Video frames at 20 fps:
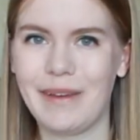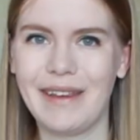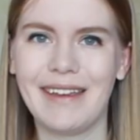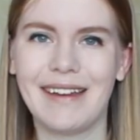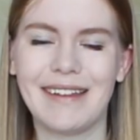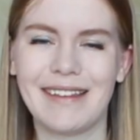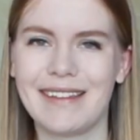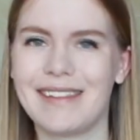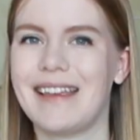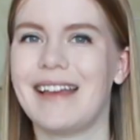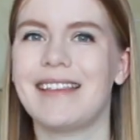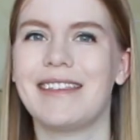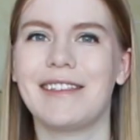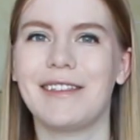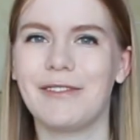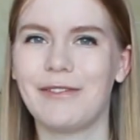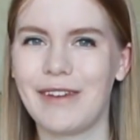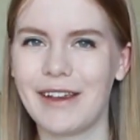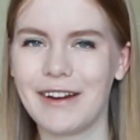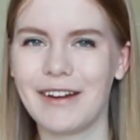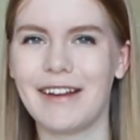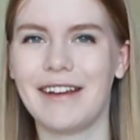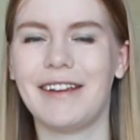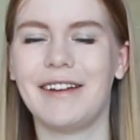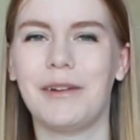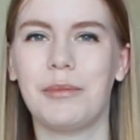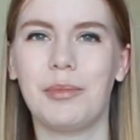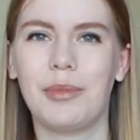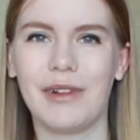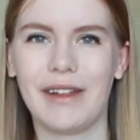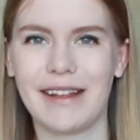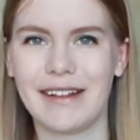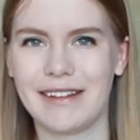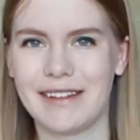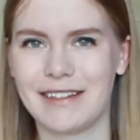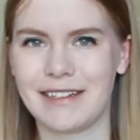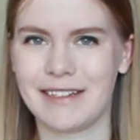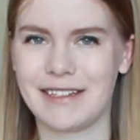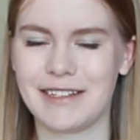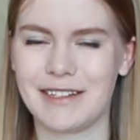because that's a very good
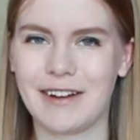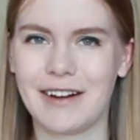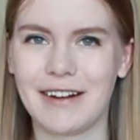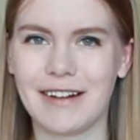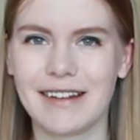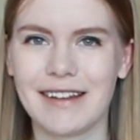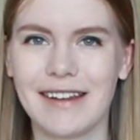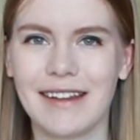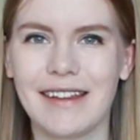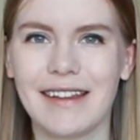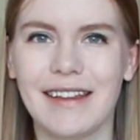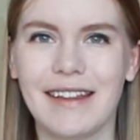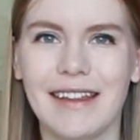place to start.